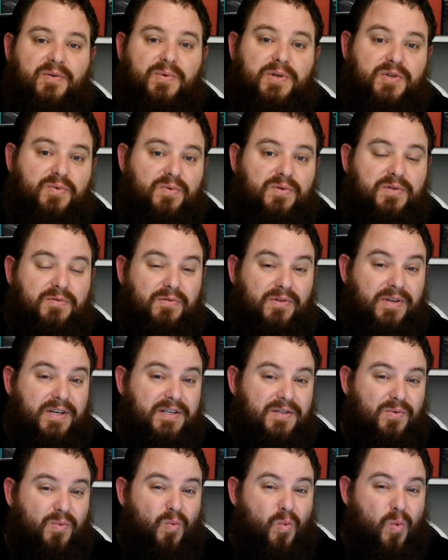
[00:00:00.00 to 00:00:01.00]
which was
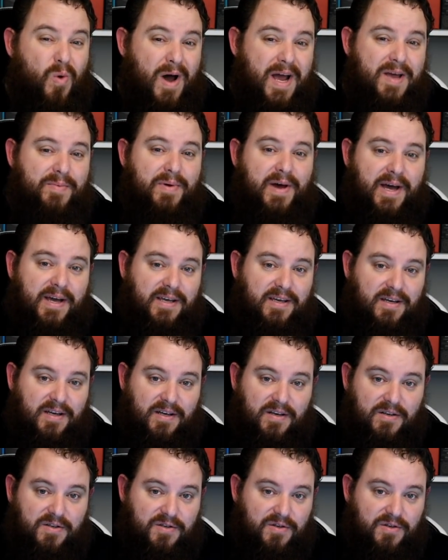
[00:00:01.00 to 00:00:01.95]
released way back in